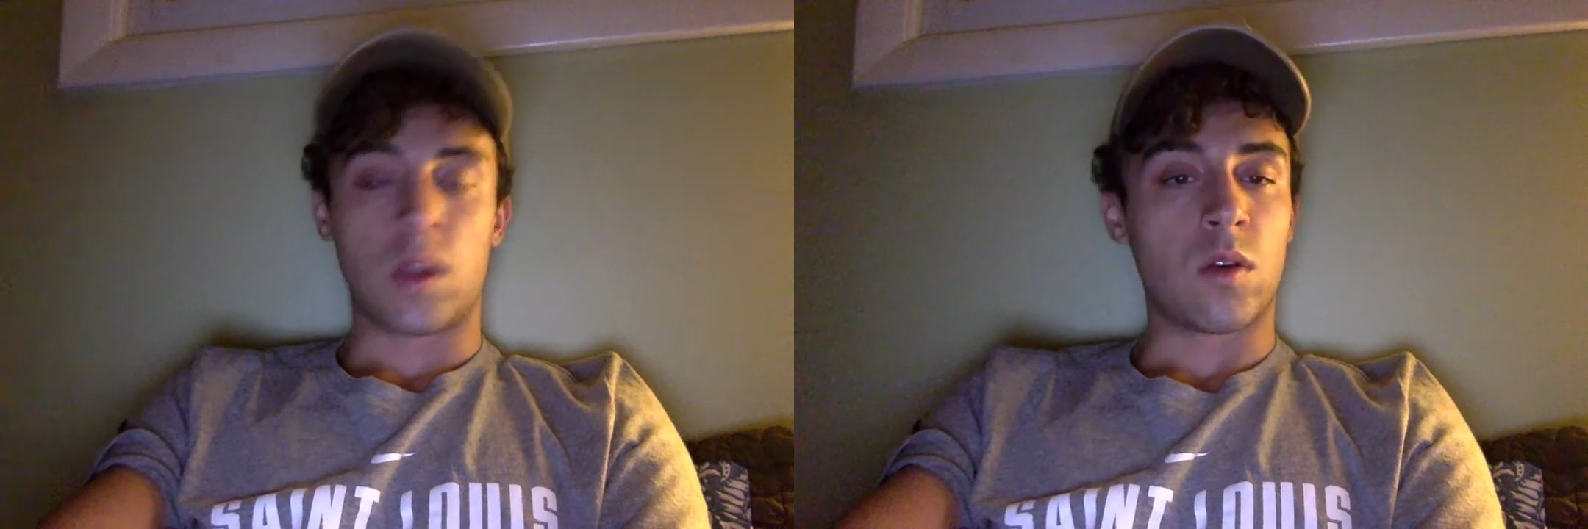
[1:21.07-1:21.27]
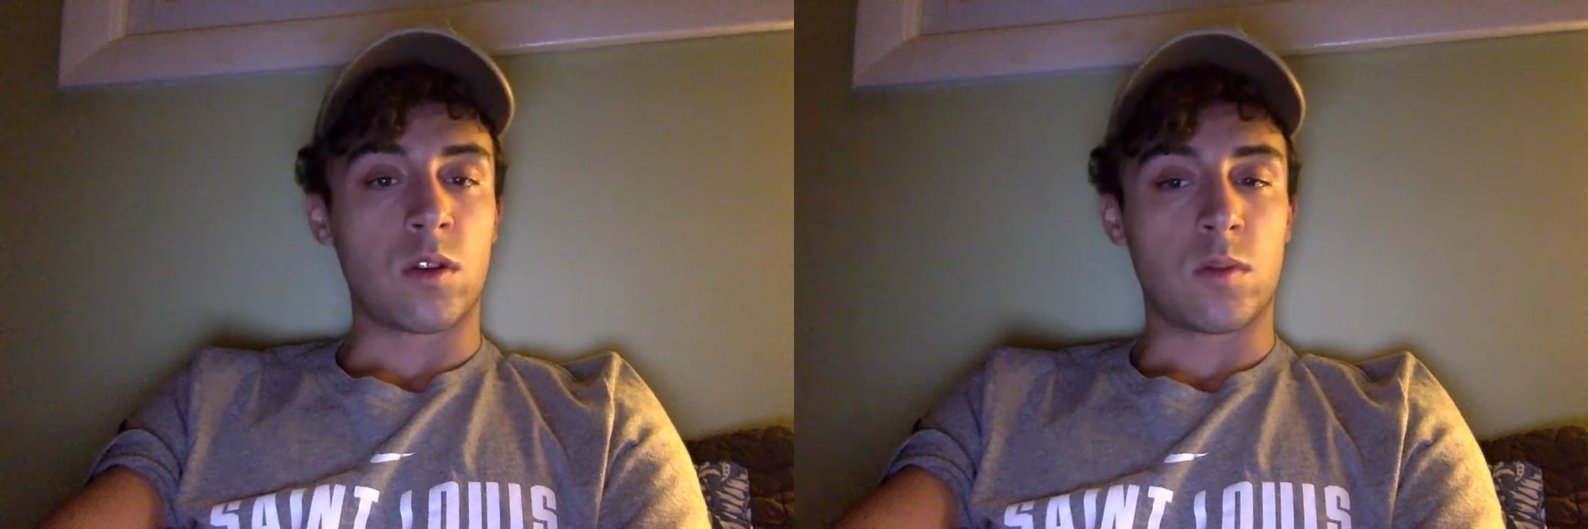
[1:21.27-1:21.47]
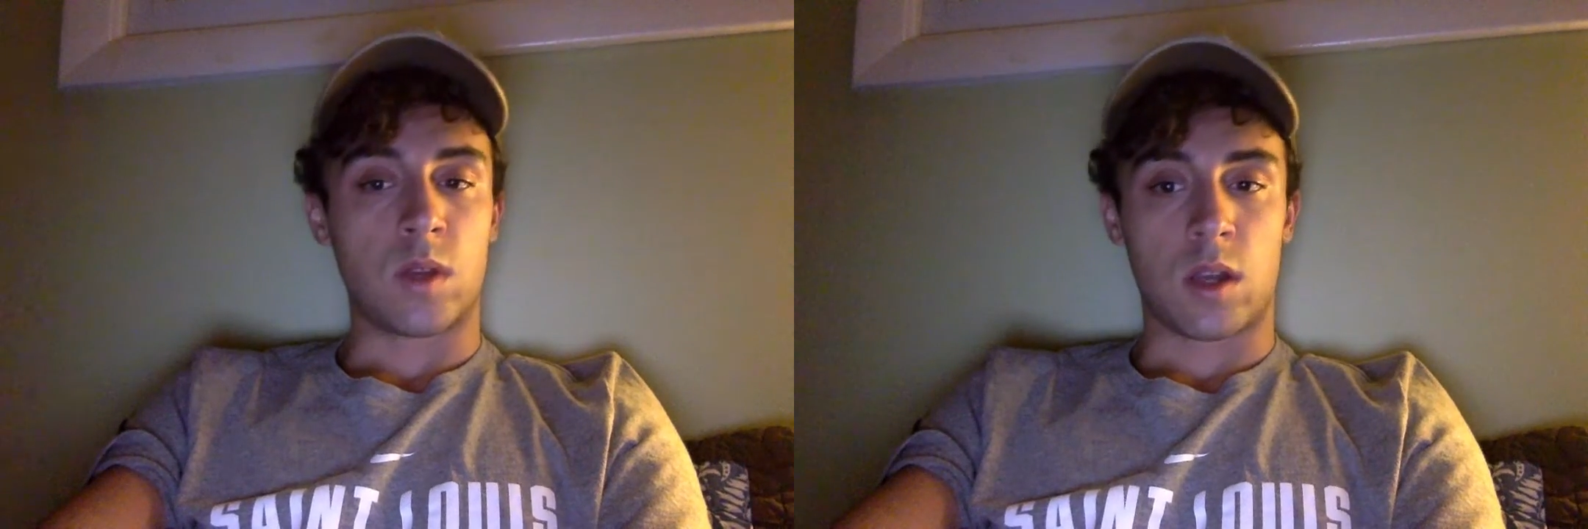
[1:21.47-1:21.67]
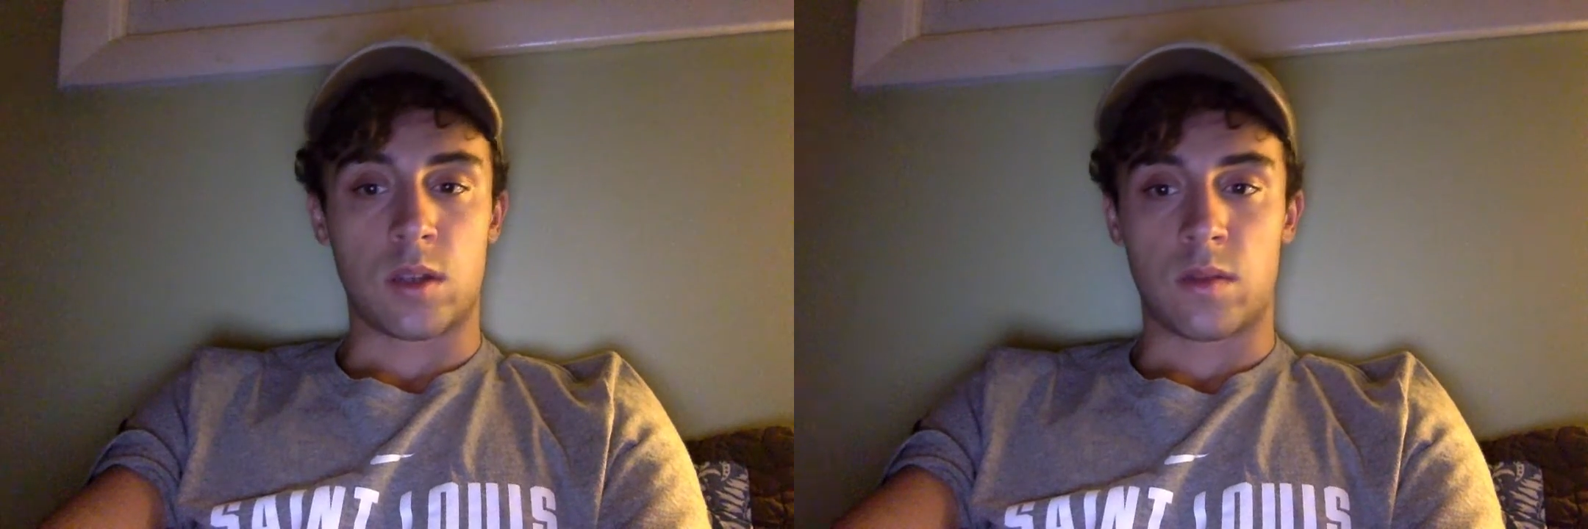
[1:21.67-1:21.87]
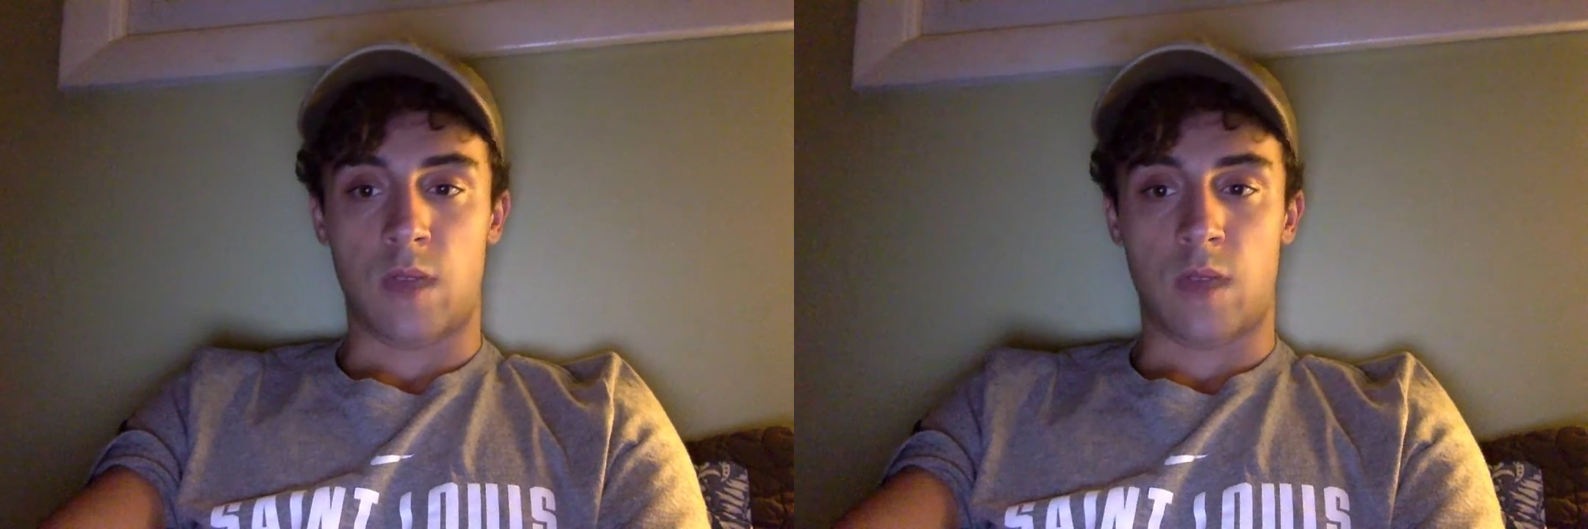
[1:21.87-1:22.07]
Louis because
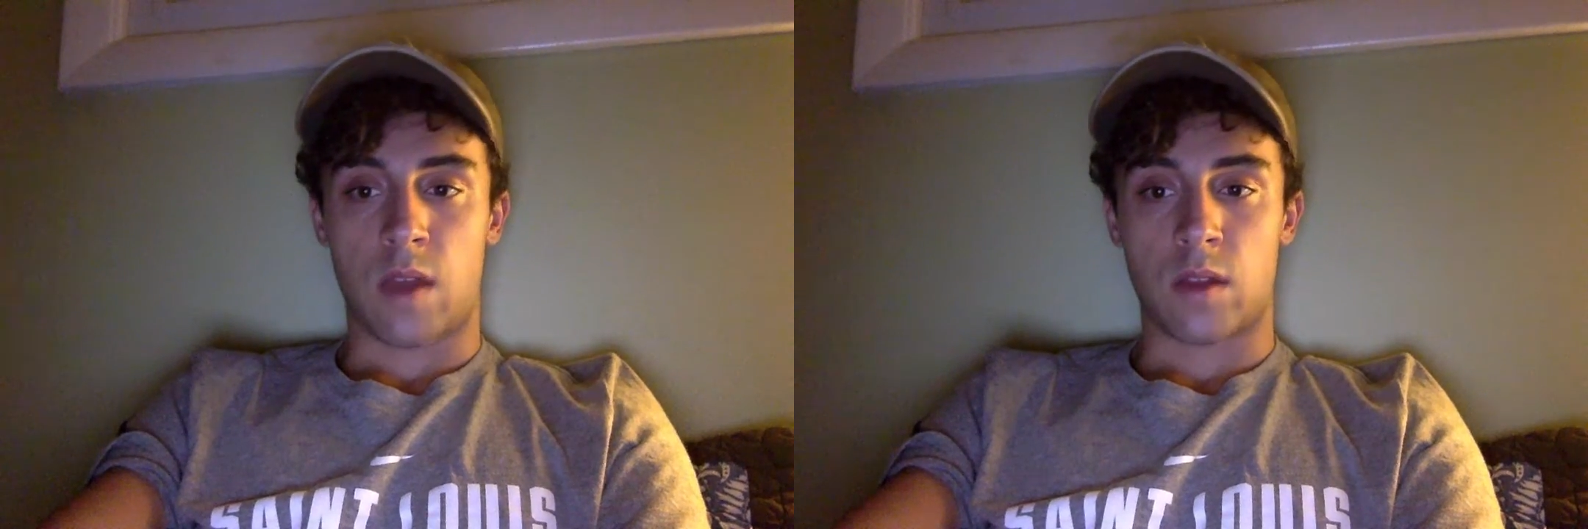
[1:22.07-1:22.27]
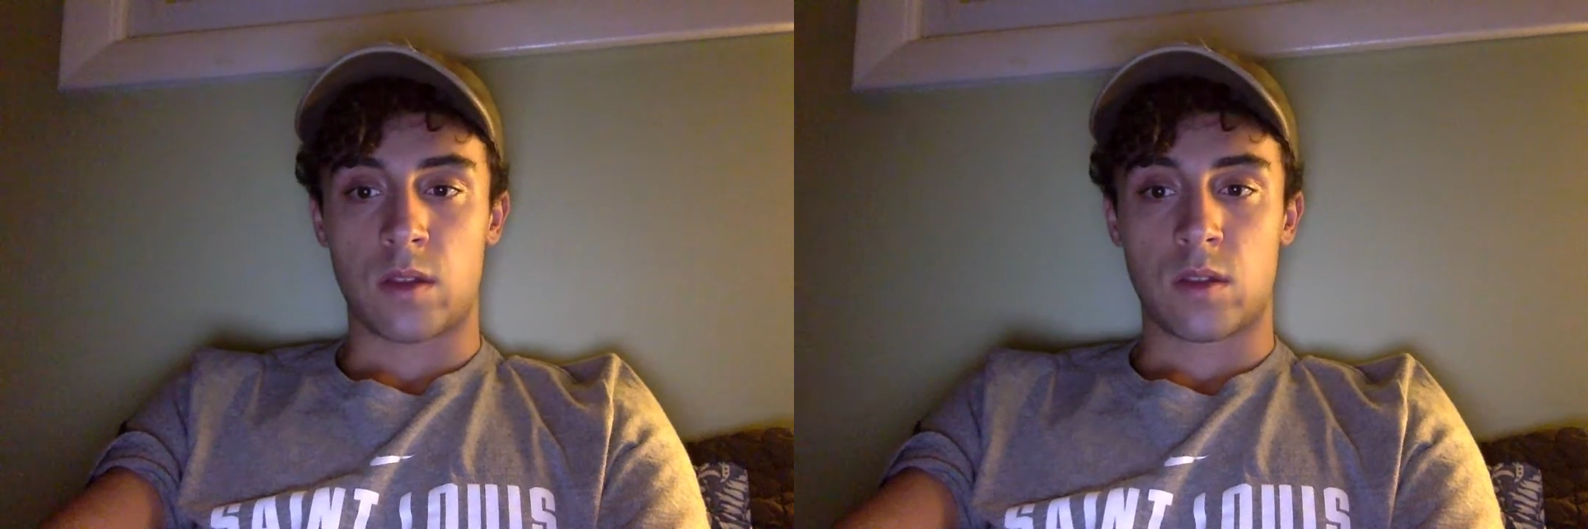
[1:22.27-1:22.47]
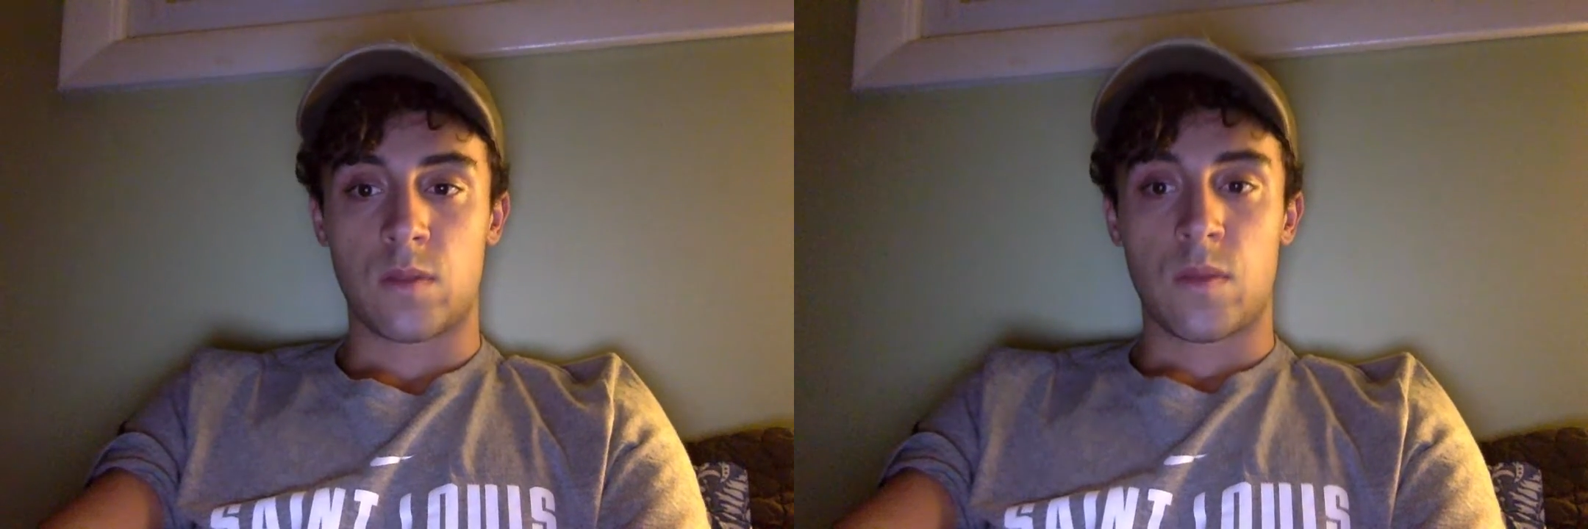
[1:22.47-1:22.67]
of violence.